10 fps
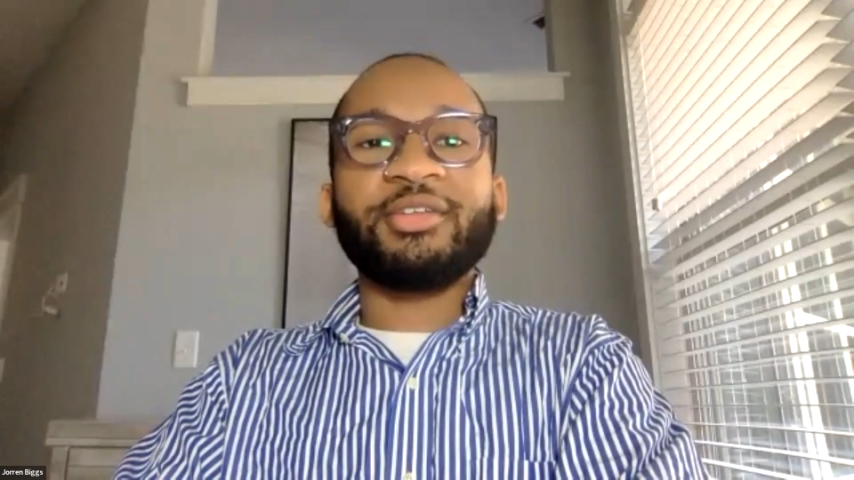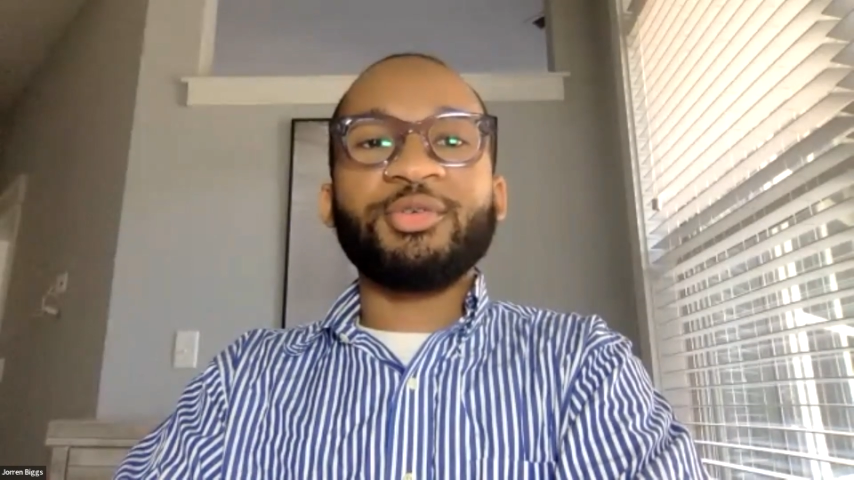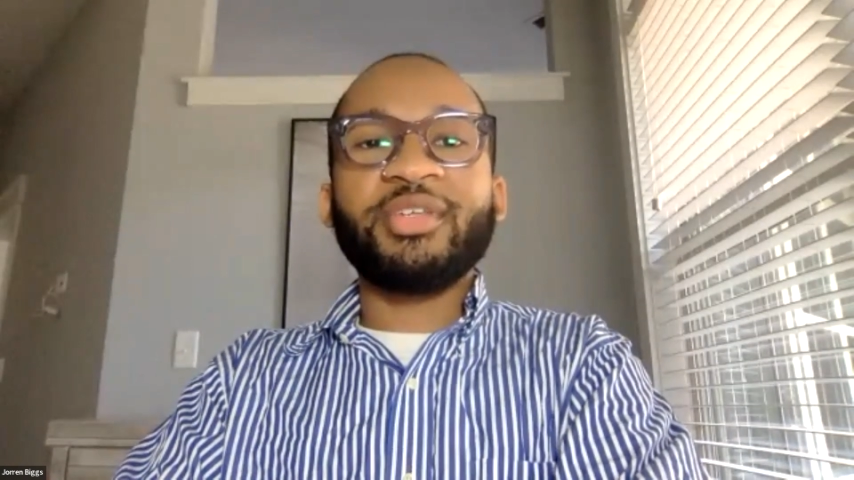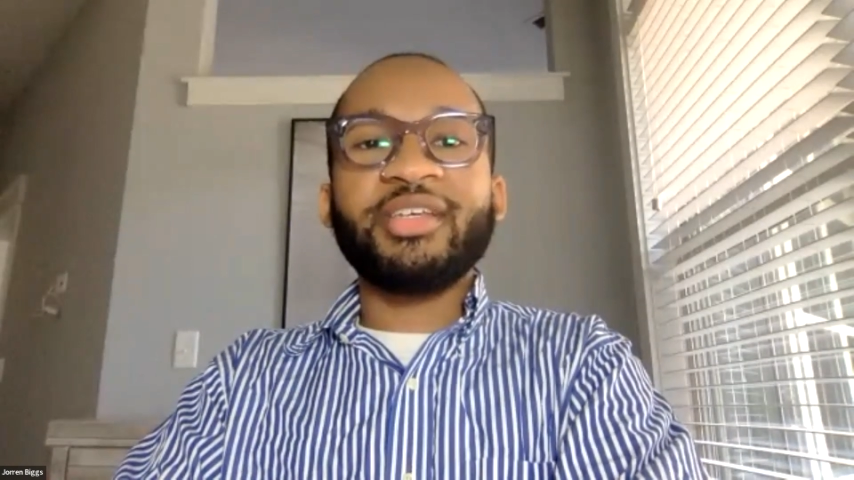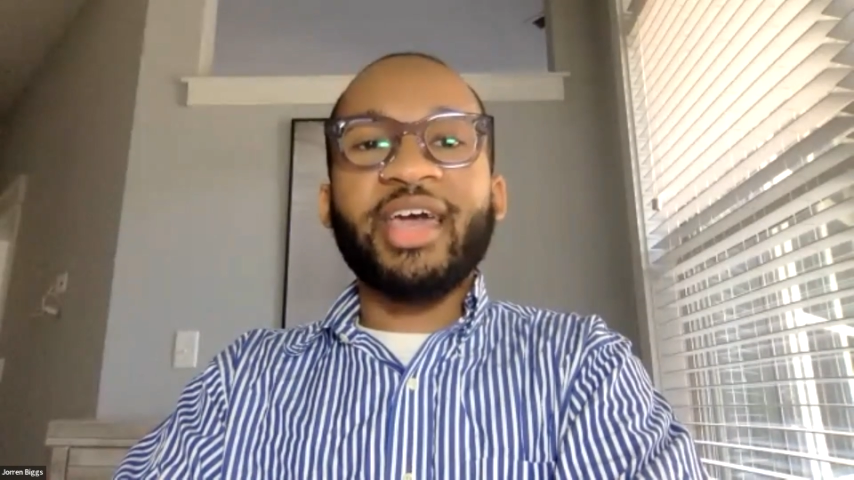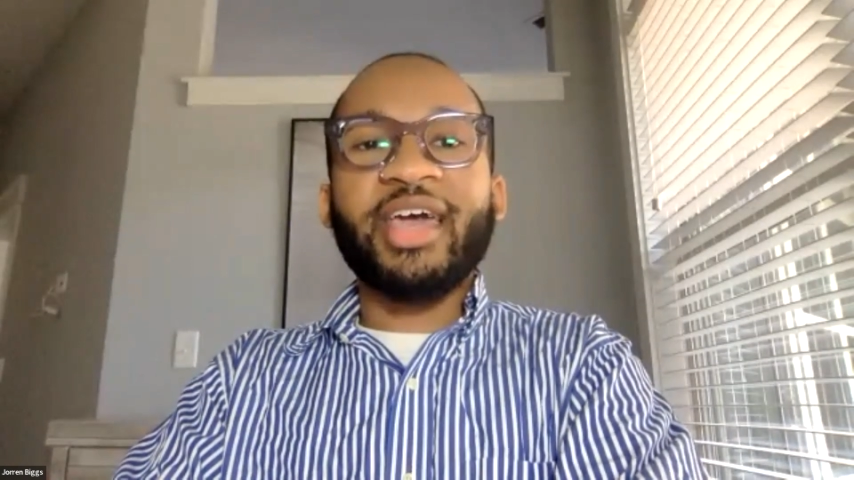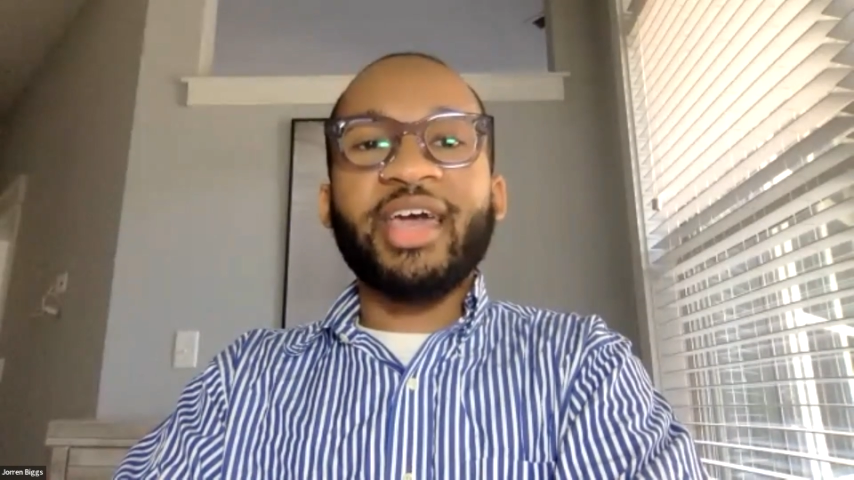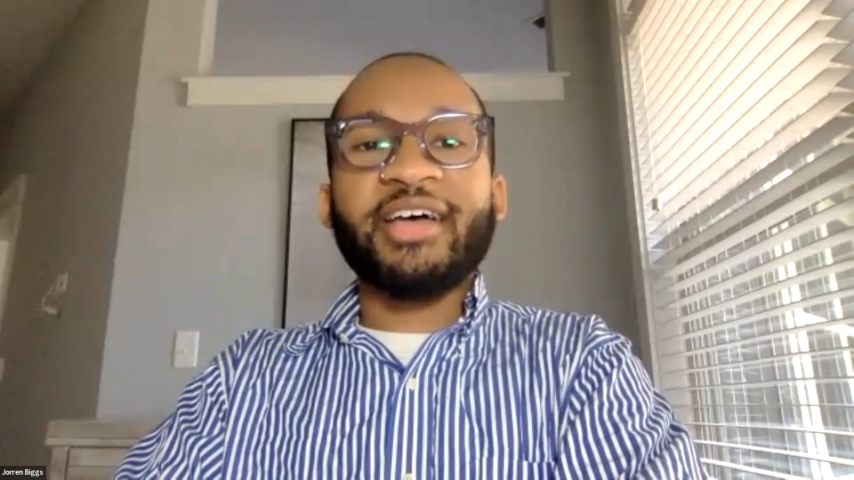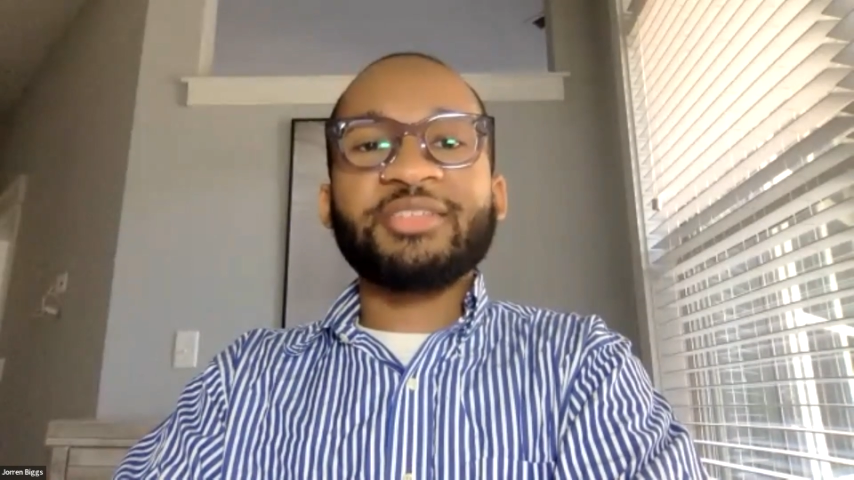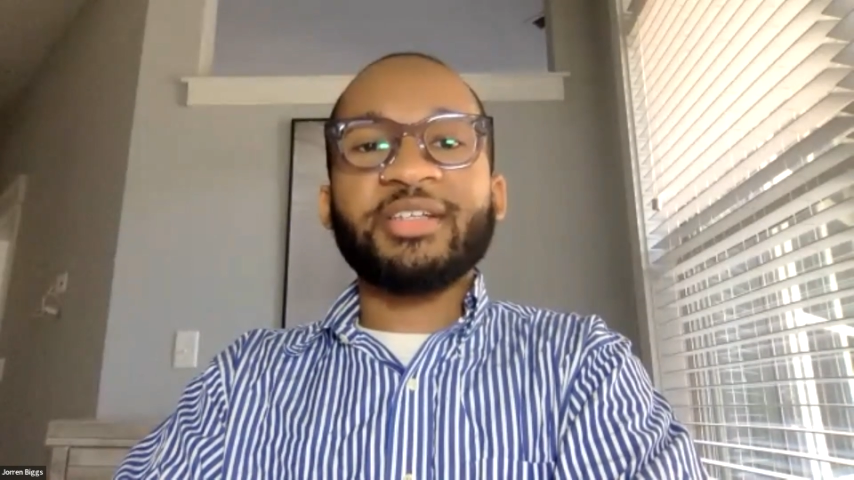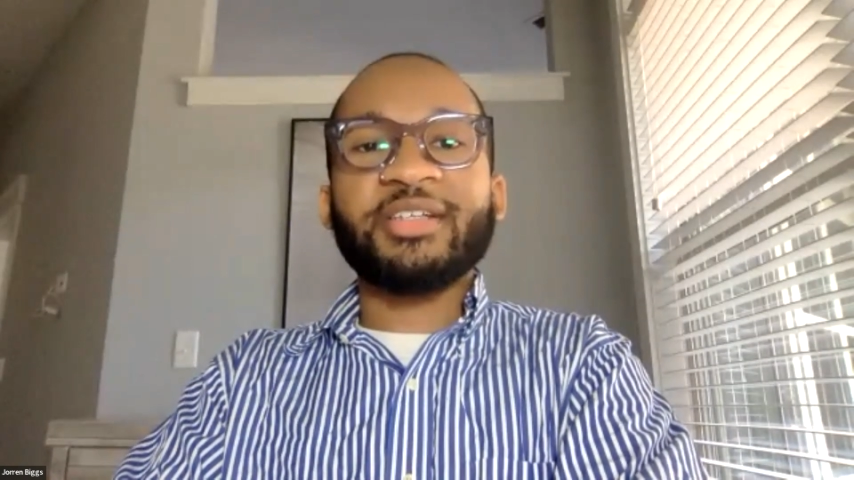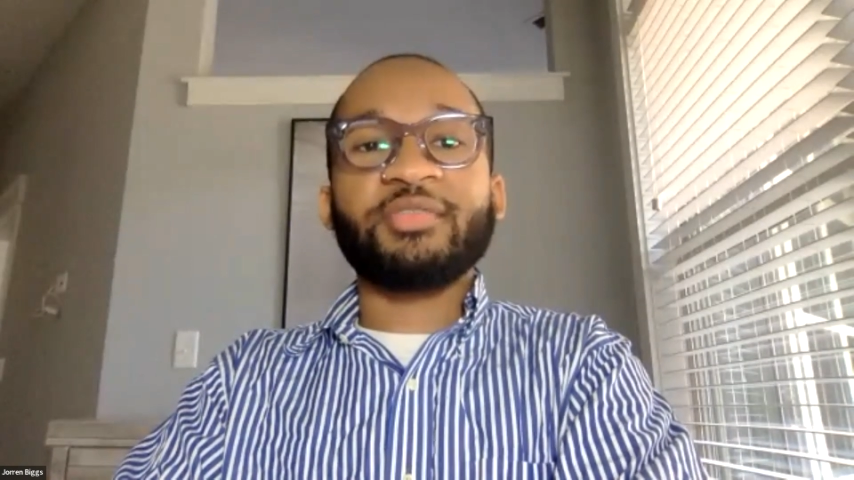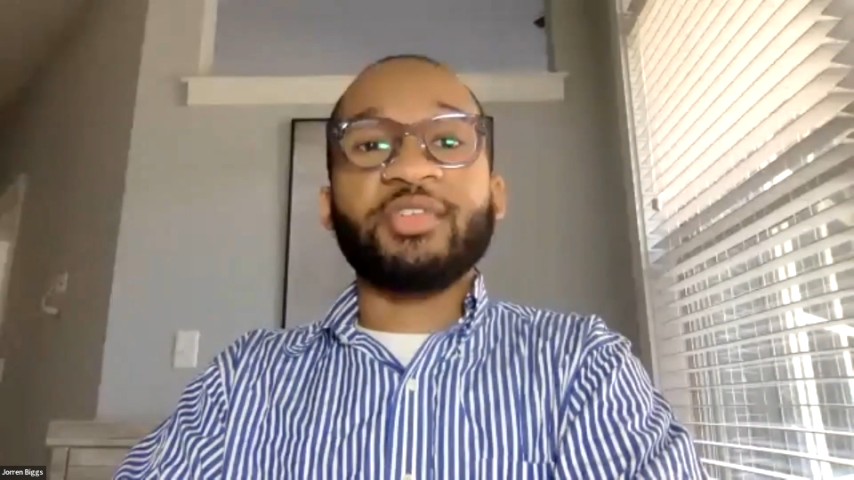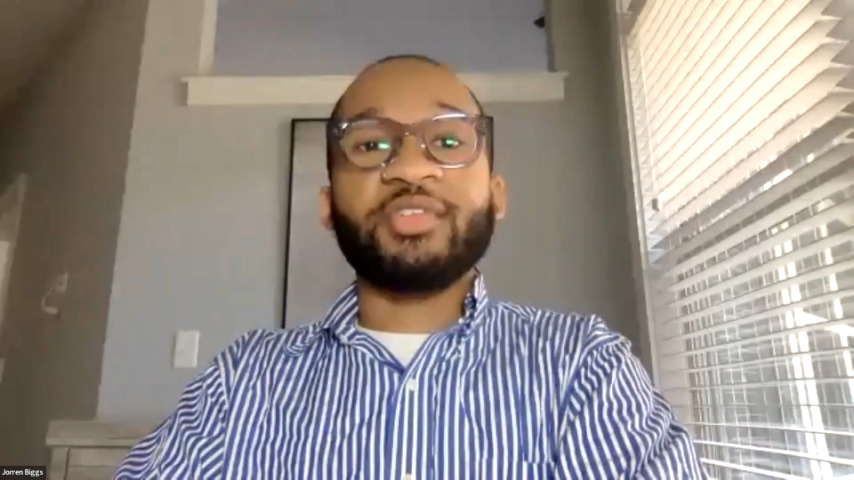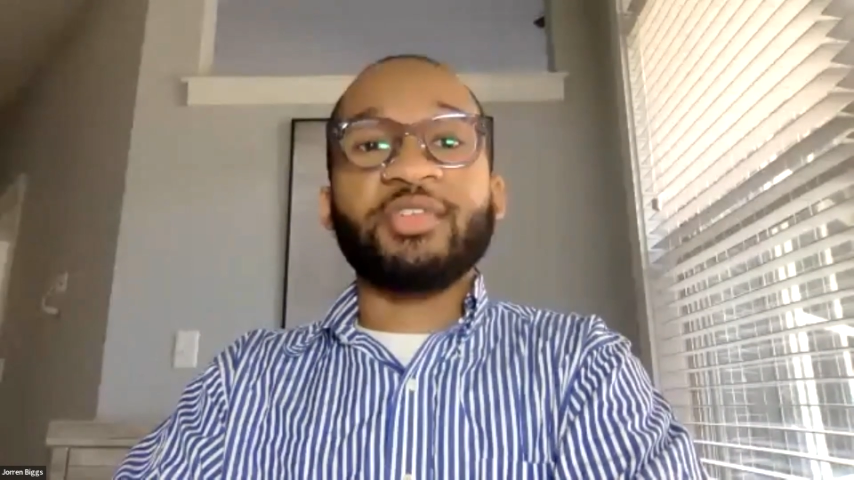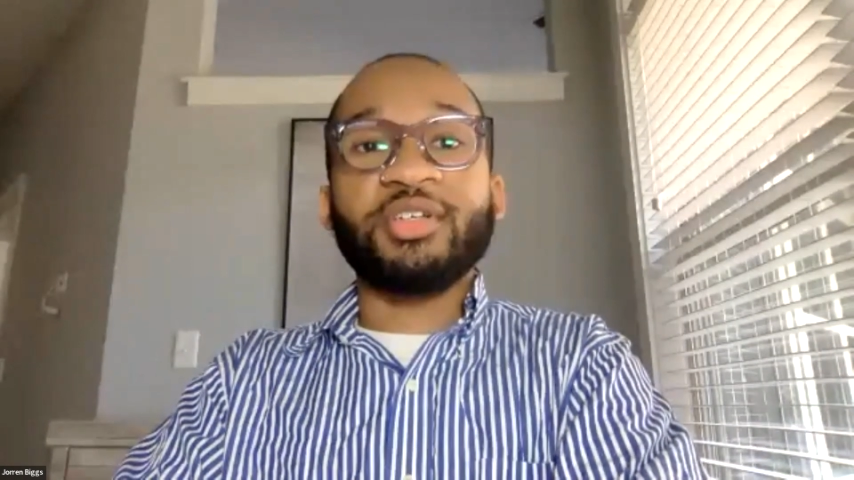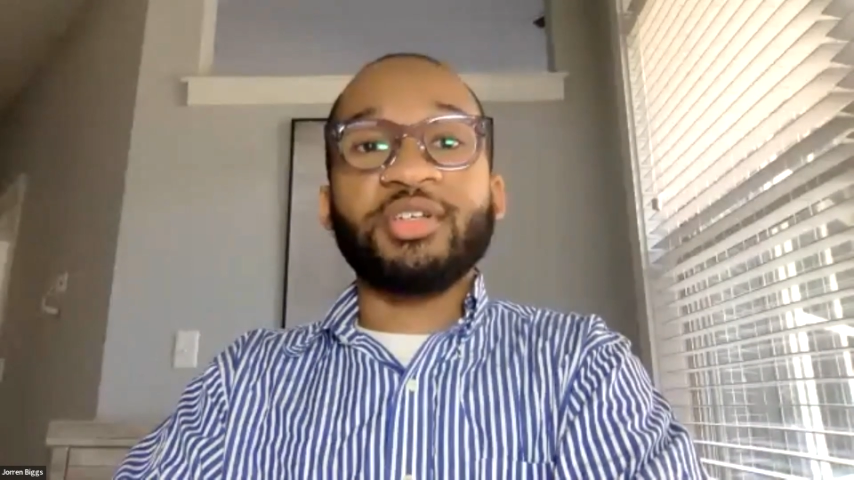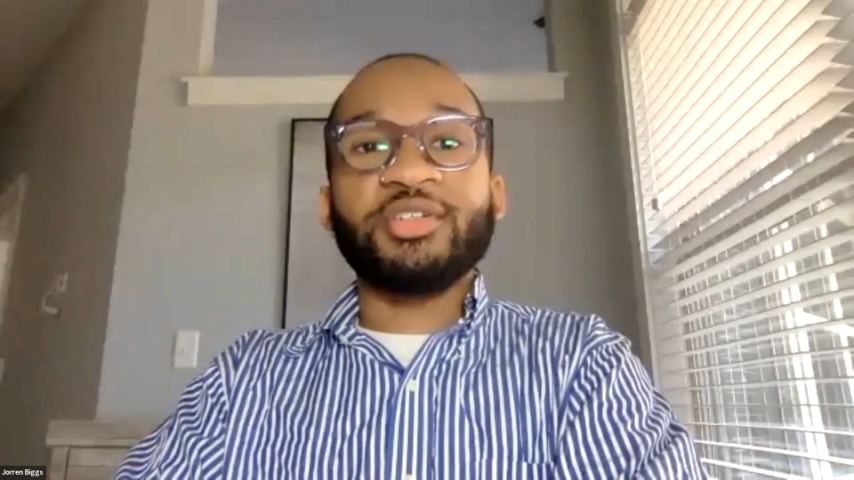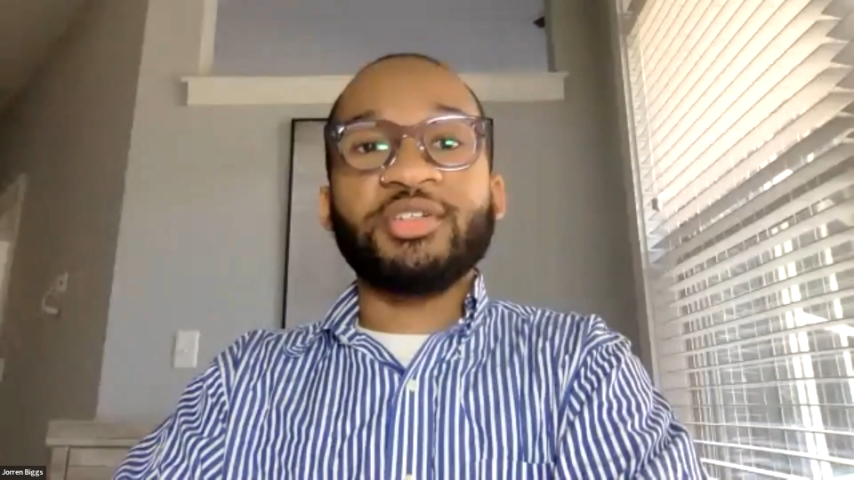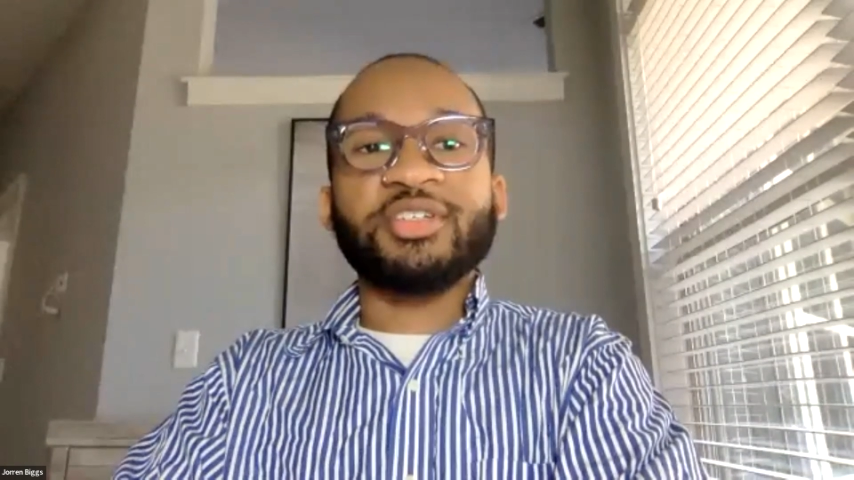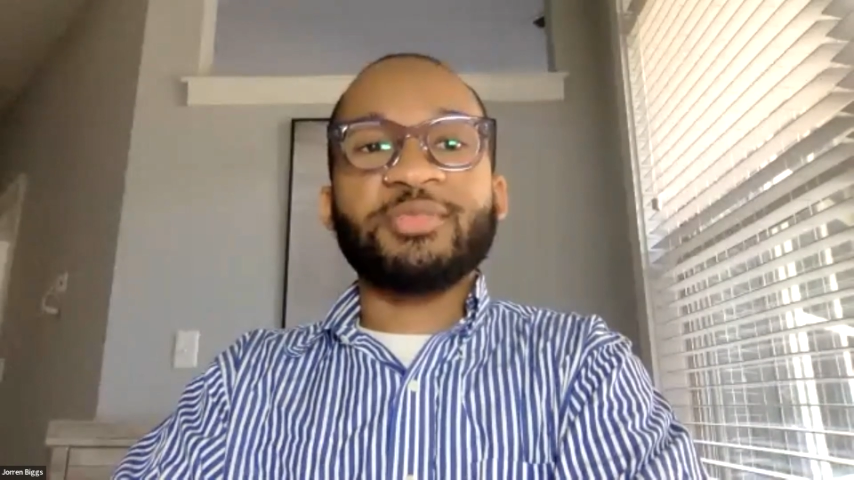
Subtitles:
unique aspects of their school districts,